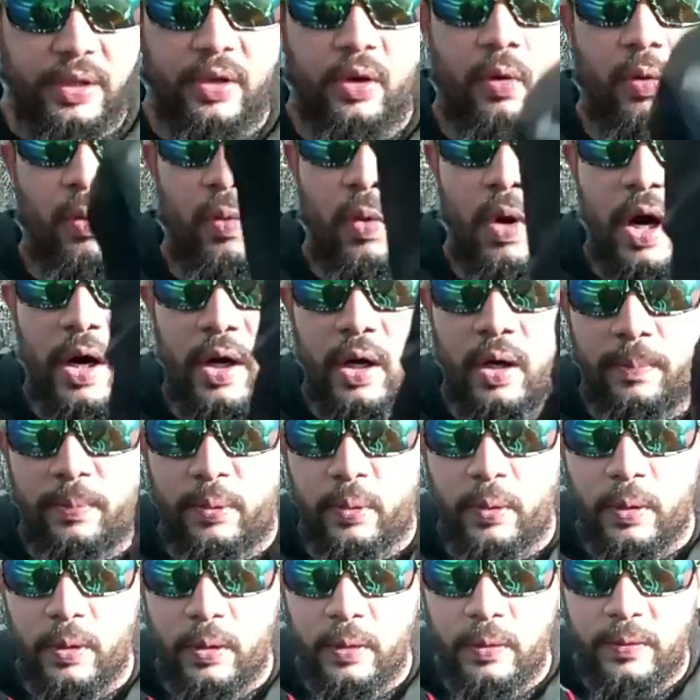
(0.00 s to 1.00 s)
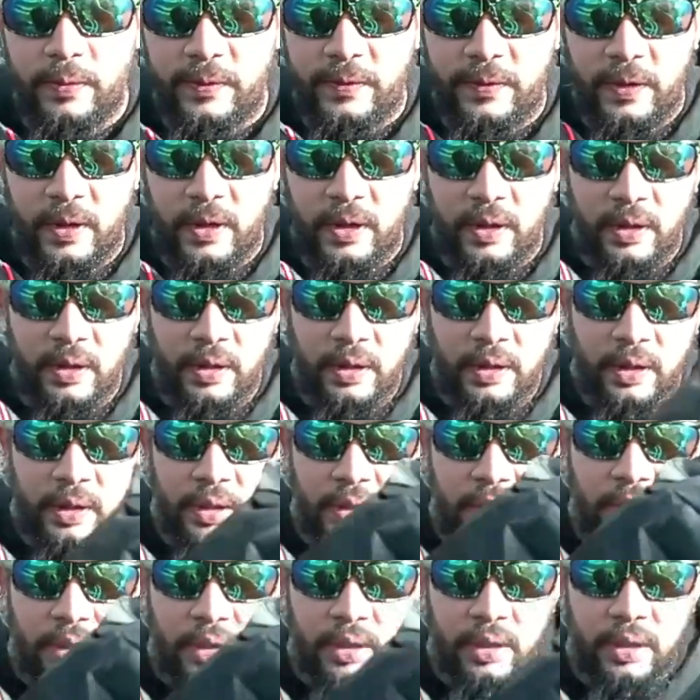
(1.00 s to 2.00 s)
little waterproof
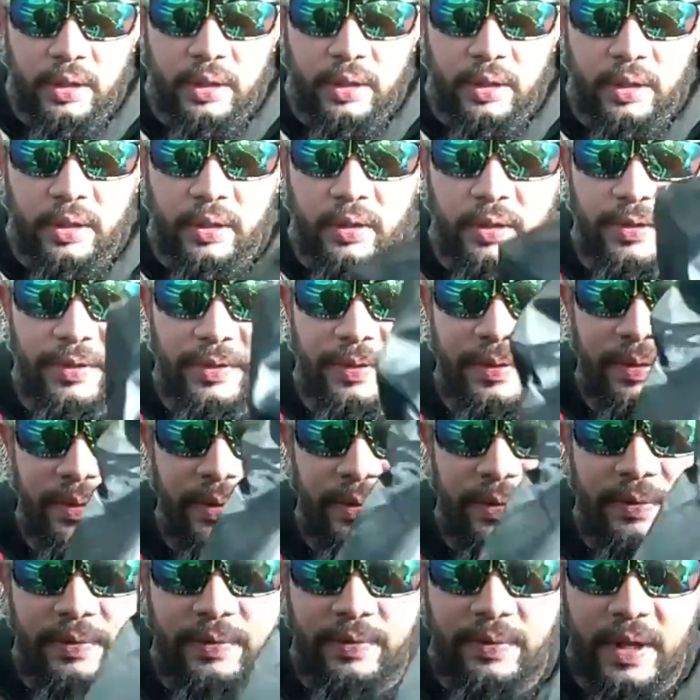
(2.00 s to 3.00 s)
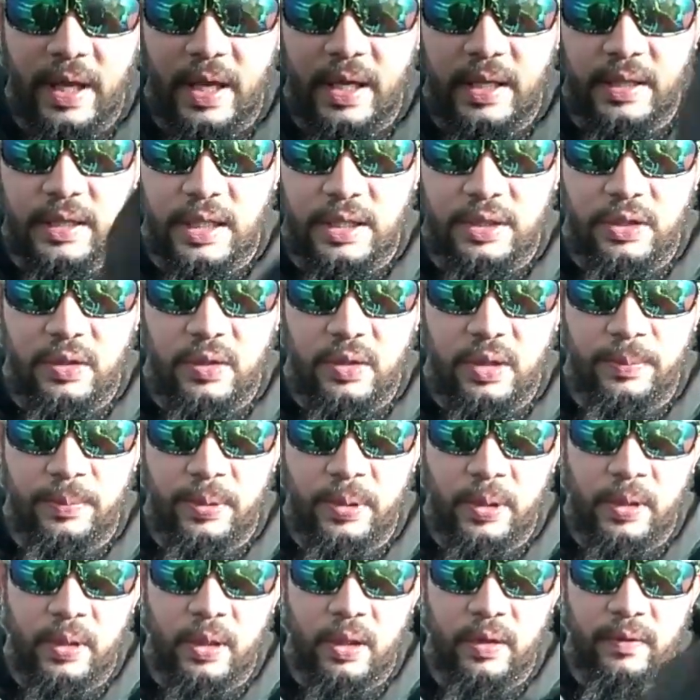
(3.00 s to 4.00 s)
little thing that you can
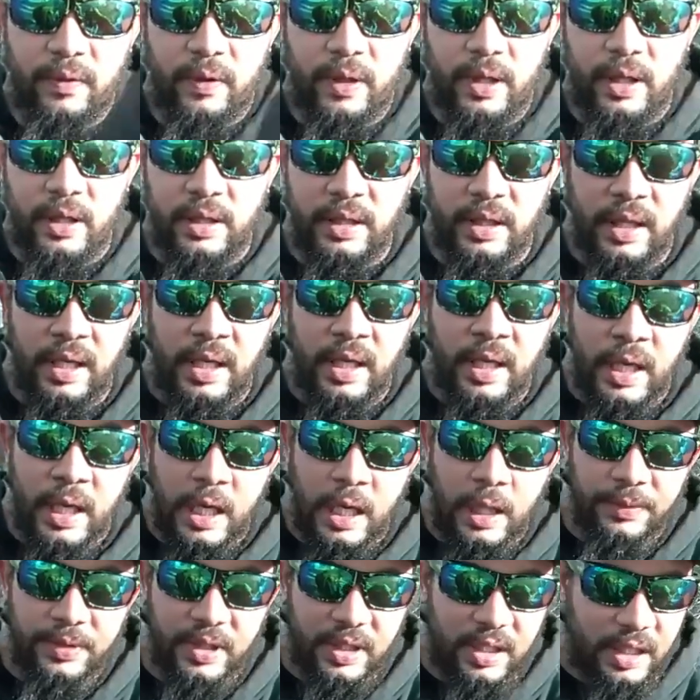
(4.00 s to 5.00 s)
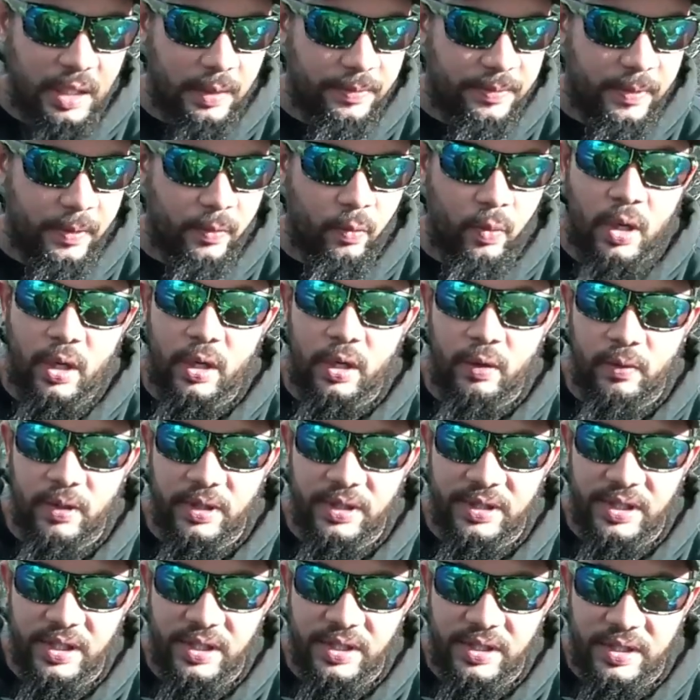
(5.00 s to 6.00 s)
put over it. Helps to keep it water
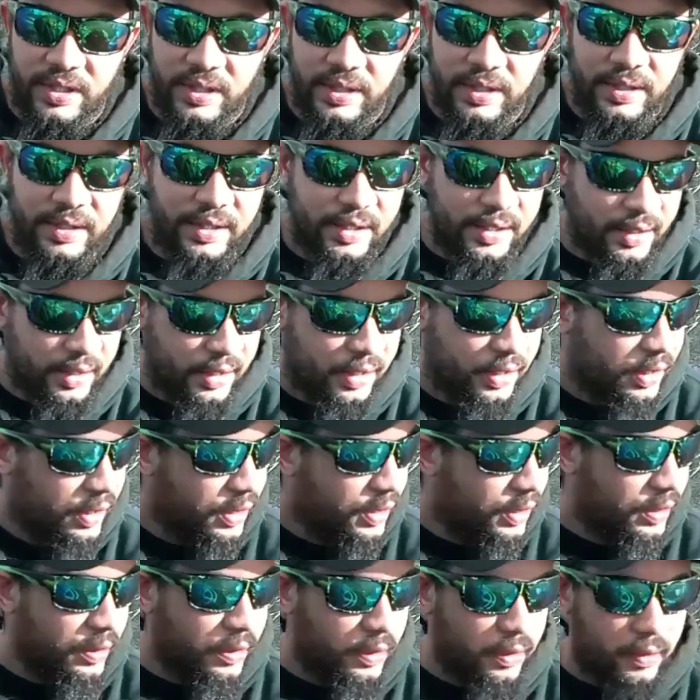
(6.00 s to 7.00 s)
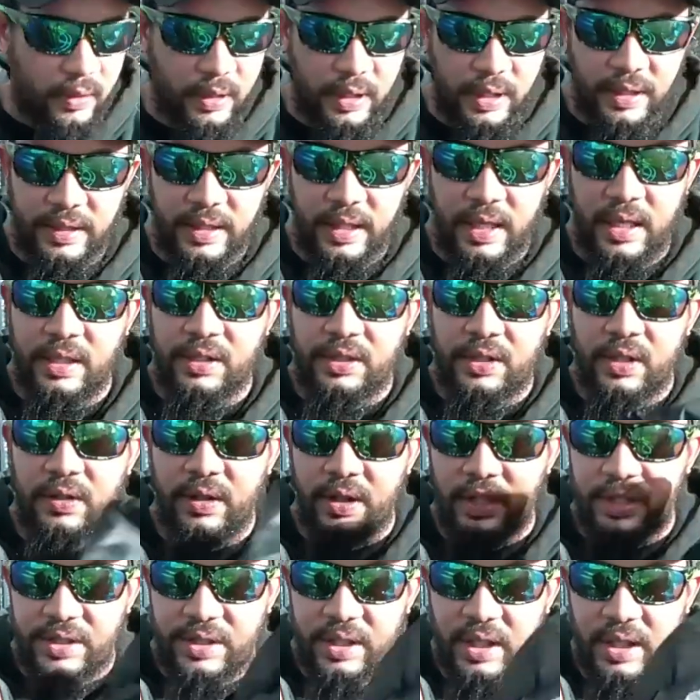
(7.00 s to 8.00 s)
resistant or anything. So
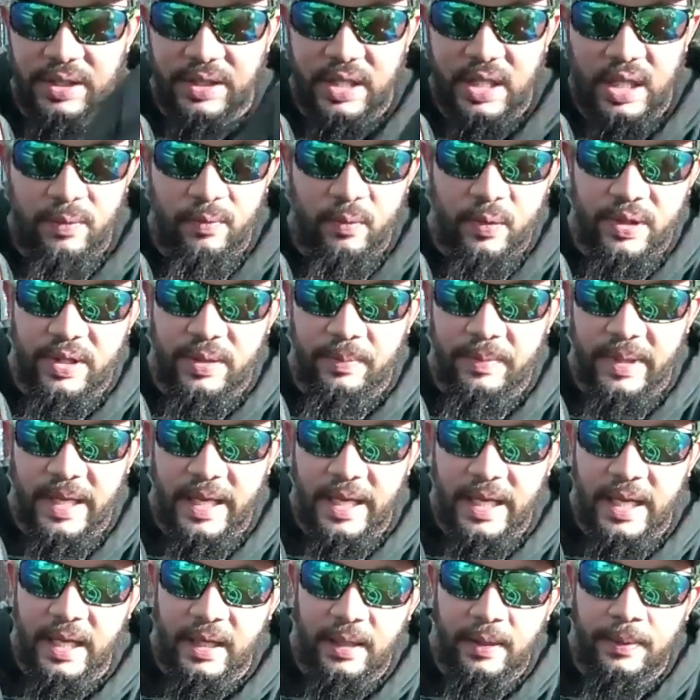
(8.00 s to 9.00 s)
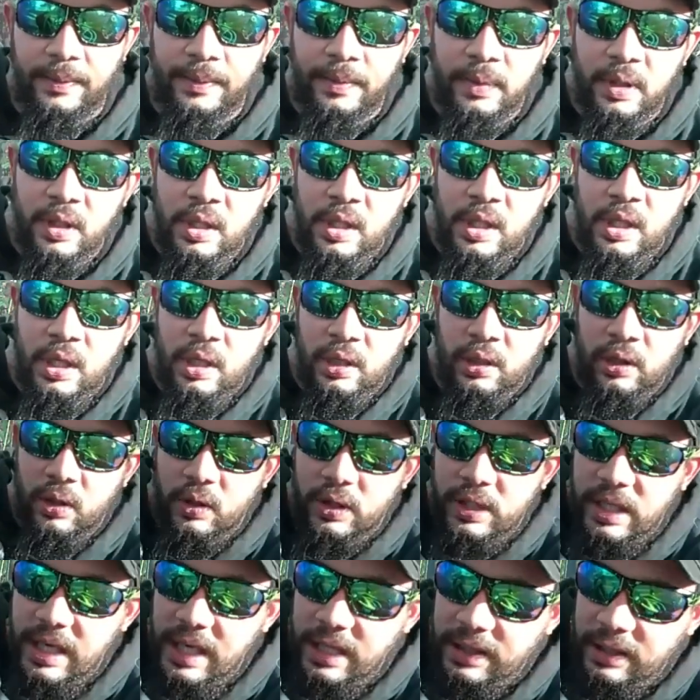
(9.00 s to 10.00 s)
this does come with the bag.
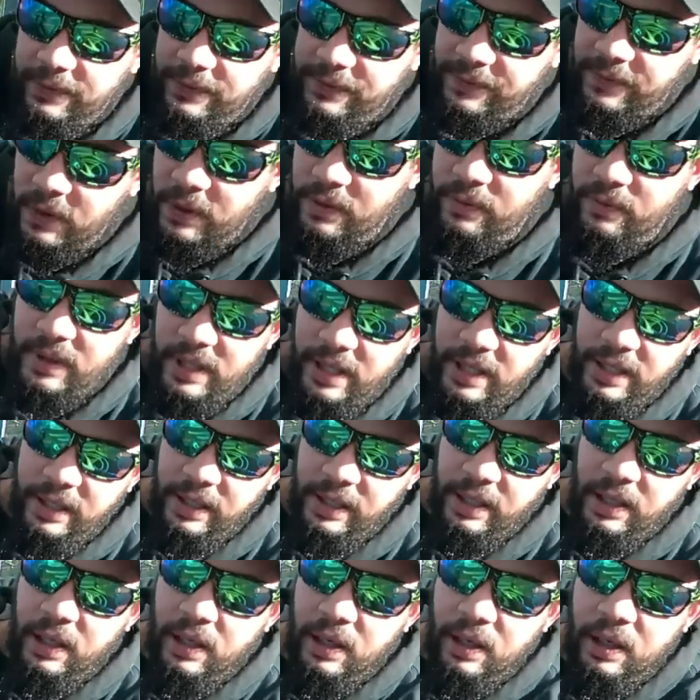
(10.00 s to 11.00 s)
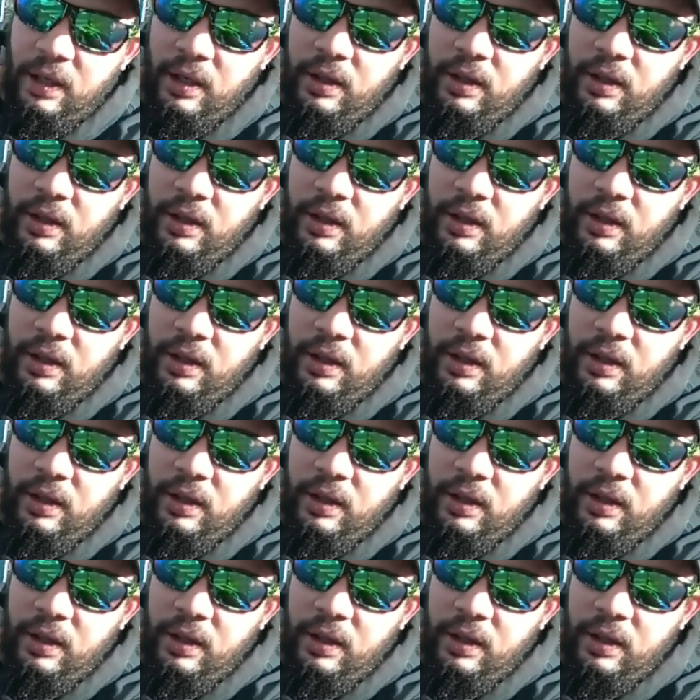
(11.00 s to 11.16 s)
Looking at the front right here,